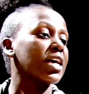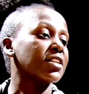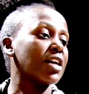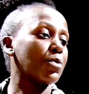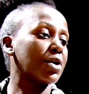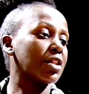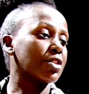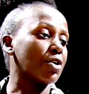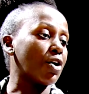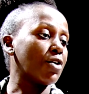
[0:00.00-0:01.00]
and a
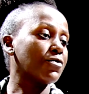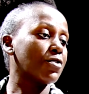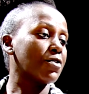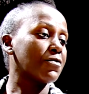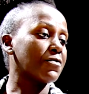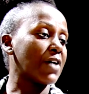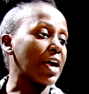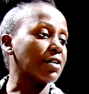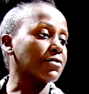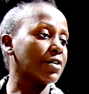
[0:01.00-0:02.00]
width of
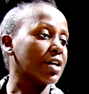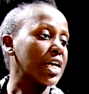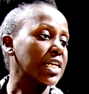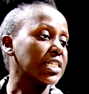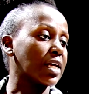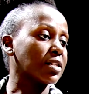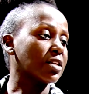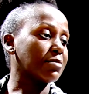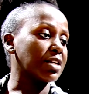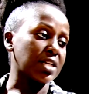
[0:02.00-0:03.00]
5
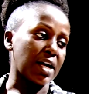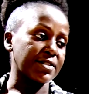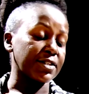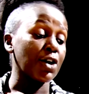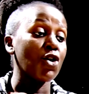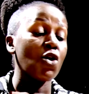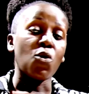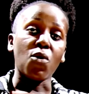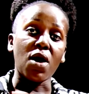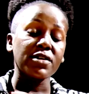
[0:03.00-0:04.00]
centimeters.
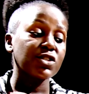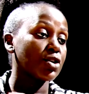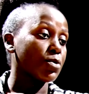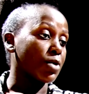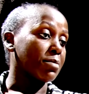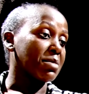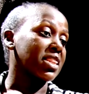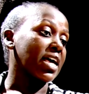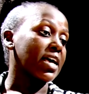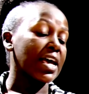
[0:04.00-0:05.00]
What will be
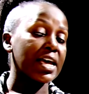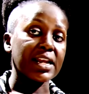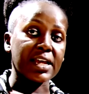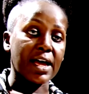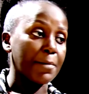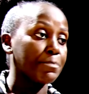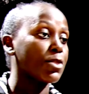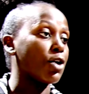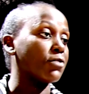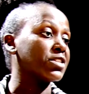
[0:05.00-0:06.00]
the area
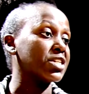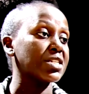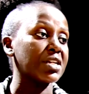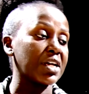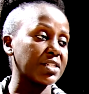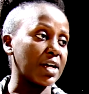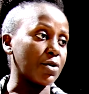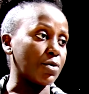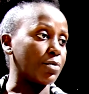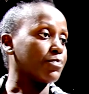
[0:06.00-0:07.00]
of this
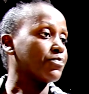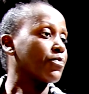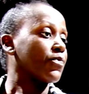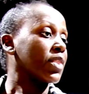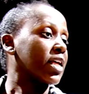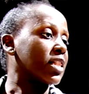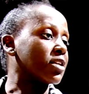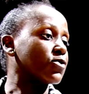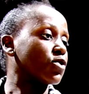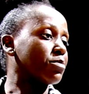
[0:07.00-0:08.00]
rectangle?
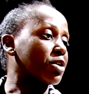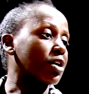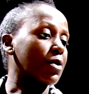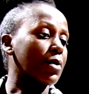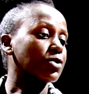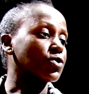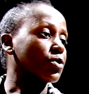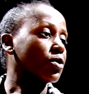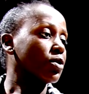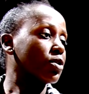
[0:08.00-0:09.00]
This will be equal
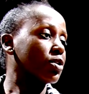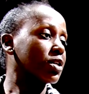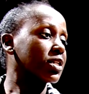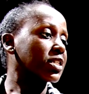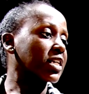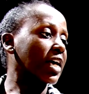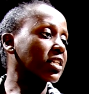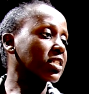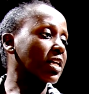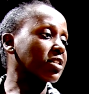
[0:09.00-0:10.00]
to
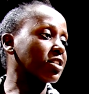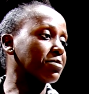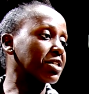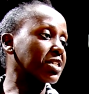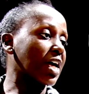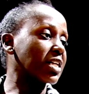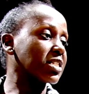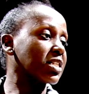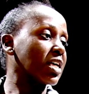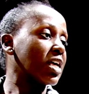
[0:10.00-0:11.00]
10
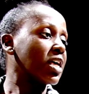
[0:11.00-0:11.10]
centimeters